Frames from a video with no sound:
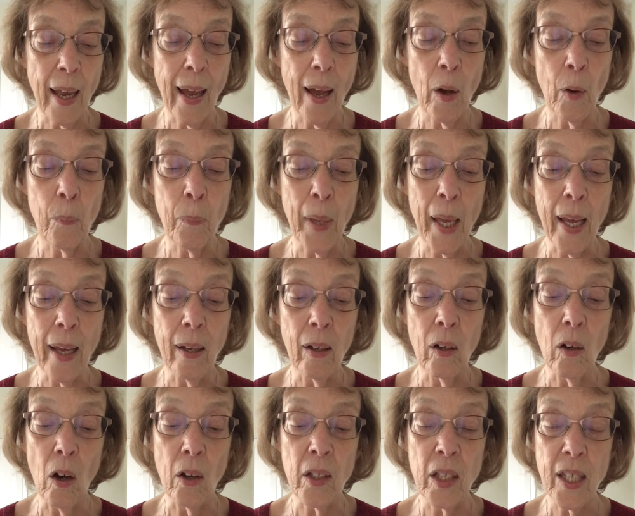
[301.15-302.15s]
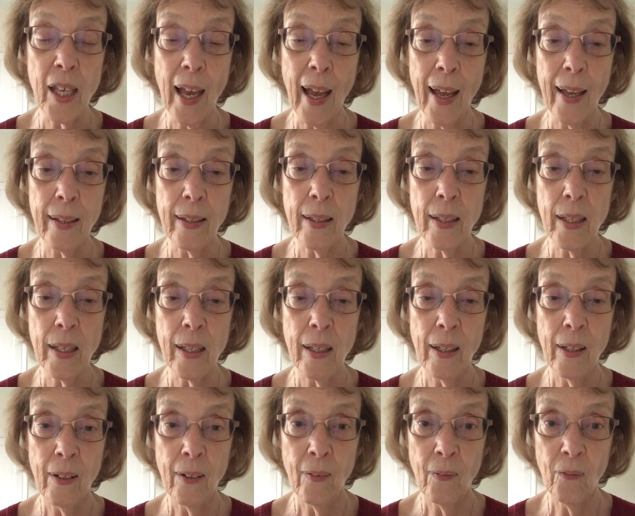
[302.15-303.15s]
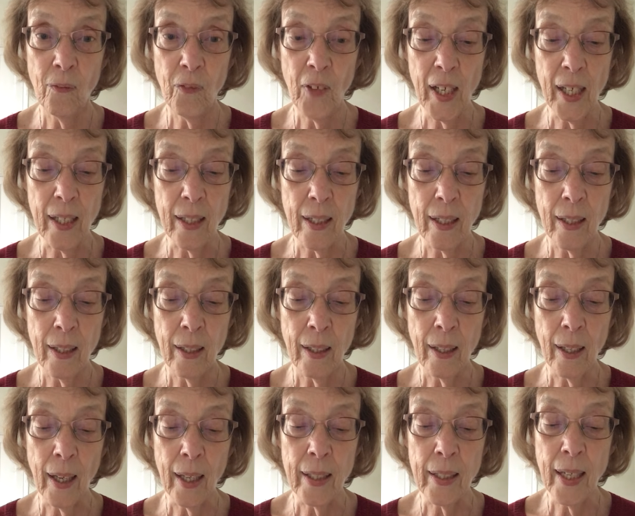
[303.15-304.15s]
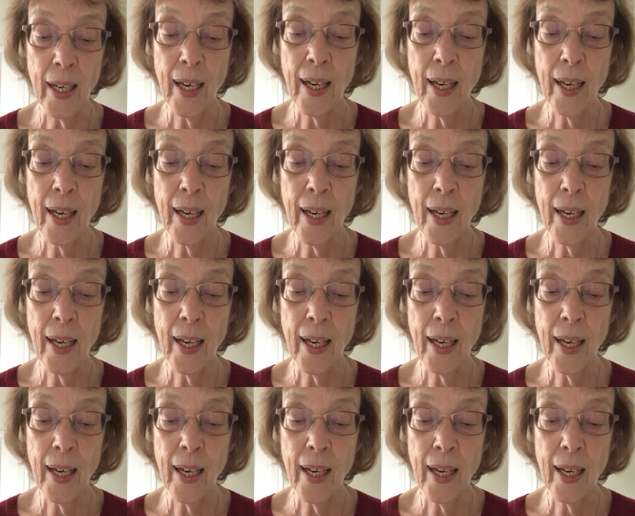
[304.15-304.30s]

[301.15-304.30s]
how being God's hands, feet, and